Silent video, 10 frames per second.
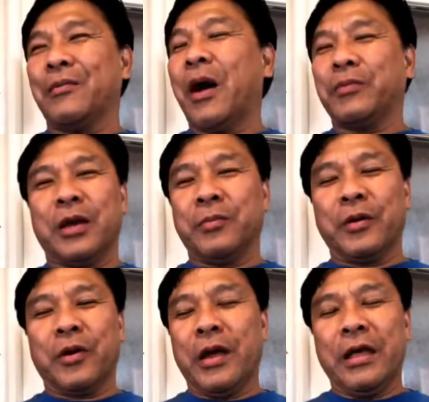popped up
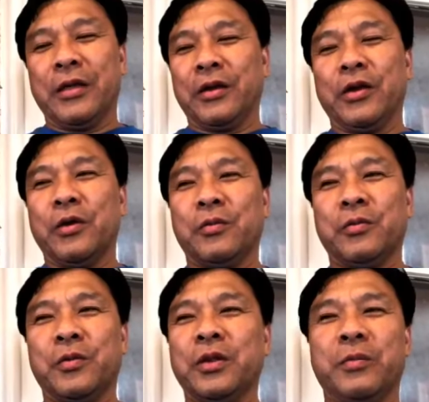in our head that,
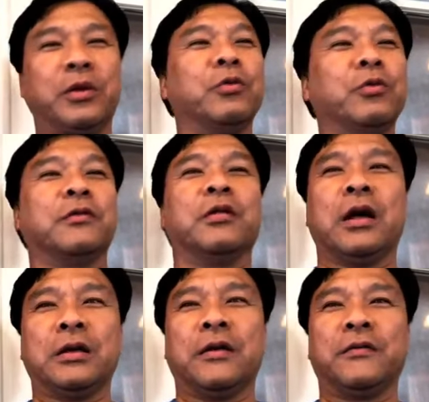wouldn't it be cool
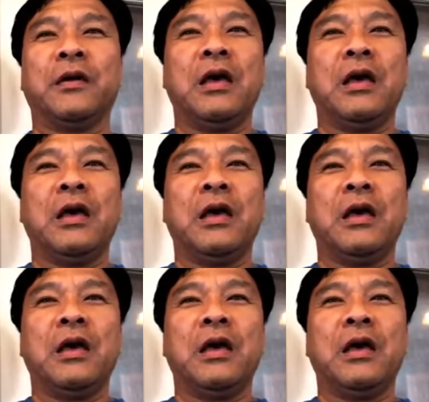if